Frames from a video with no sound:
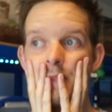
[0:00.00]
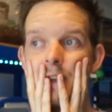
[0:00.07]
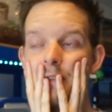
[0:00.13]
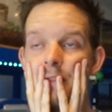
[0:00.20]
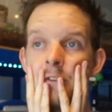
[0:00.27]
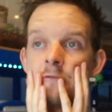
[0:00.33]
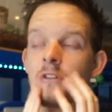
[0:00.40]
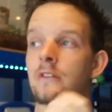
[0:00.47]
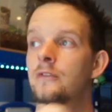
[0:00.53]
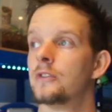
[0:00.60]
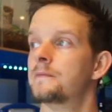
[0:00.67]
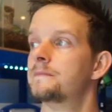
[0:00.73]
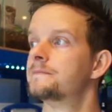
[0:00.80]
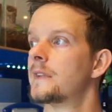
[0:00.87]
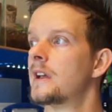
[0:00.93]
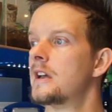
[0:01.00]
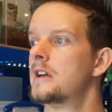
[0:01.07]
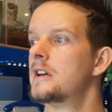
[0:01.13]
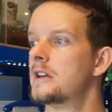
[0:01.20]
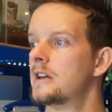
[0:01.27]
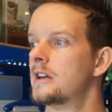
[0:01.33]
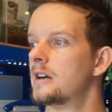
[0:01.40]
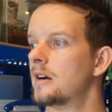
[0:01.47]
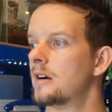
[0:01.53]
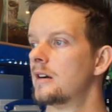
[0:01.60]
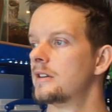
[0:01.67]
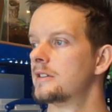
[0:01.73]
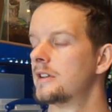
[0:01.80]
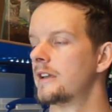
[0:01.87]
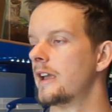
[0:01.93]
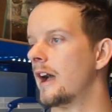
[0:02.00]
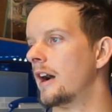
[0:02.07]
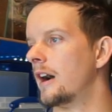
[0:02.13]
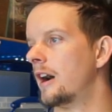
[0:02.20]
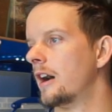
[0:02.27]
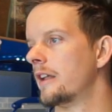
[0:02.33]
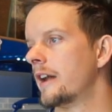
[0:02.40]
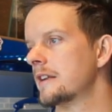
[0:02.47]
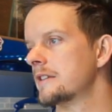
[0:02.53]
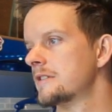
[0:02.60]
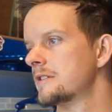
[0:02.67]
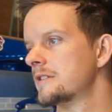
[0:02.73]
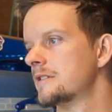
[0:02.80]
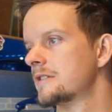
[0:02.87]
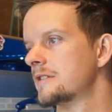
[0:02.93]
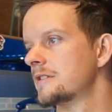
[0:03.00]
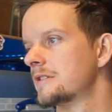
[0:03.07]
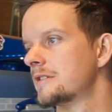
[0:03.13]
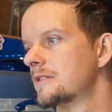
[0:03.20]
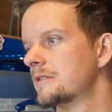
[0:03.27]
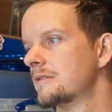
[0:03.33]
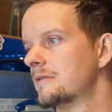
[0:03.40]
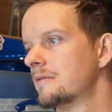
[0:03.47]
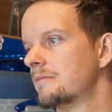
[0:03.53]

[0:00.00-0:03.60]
feel dreadful. So yeah, that's